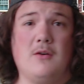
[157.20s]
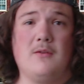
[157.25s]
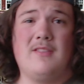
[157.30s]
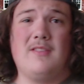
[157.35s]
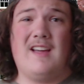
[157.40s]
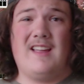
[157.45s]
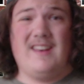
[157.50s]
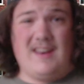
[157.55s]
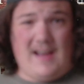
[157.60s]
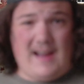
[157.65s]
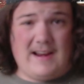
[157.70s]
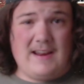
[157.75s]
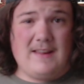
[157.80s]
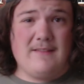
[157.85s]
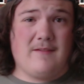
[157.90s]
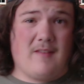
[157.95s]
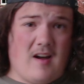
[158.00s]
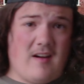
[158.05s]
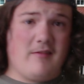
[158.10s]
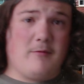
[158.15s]
that
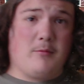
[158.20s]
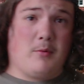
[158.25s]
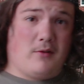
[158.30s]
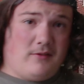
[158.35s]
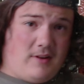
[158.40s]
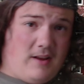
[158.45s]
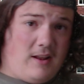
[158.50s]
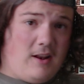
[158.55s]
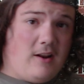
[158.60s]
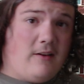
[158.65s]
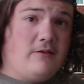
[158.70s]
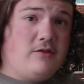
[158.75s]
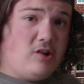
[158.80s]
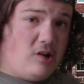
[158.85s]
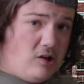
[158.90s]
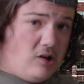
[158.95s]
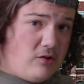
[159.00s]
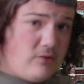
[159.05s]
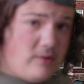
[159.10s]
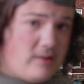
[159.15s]
95% of
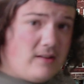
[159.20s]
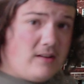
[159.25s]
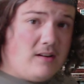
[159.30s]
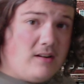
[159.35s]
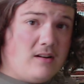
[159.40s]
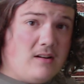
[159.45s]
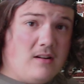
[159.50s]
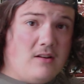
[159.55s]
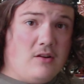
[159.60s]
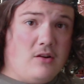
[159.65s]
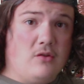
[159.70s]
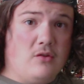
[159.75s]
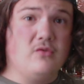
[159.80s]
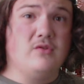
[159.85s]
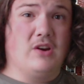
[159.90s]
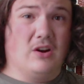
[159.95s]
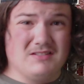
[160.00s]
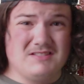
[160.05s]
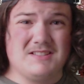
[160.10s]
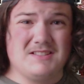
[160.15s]
children who
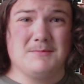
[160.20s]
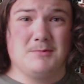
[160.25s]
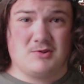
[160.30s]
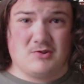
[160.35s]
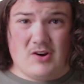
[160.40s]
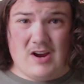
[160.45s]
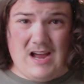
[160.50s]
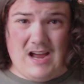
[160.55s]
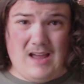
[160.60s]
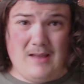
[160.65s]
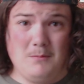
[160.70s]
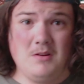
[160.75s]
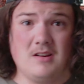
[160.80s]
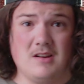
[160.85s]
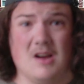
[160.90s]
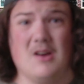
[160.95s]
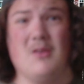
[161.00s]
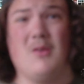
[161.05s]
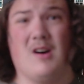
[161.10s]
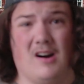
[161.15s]
don't subscribe
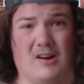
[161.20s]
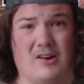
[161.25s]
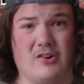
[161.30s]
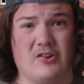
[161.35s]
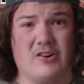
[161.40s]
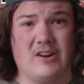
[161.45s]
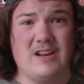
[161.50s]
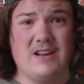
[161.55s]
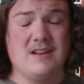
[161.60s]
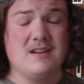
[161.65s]
go hungry?